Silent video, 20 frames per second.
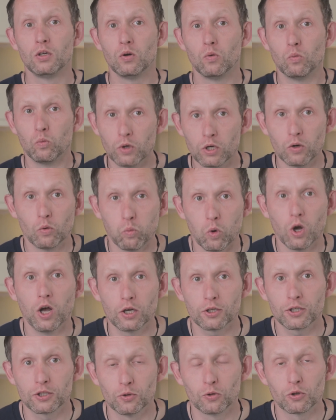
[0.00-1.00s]
will
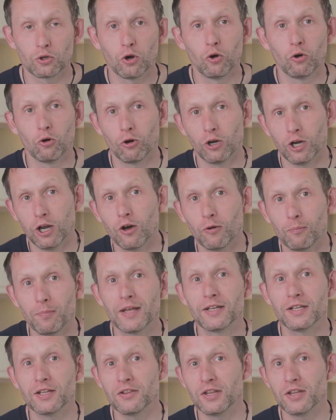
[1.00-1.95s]
work your core a lot better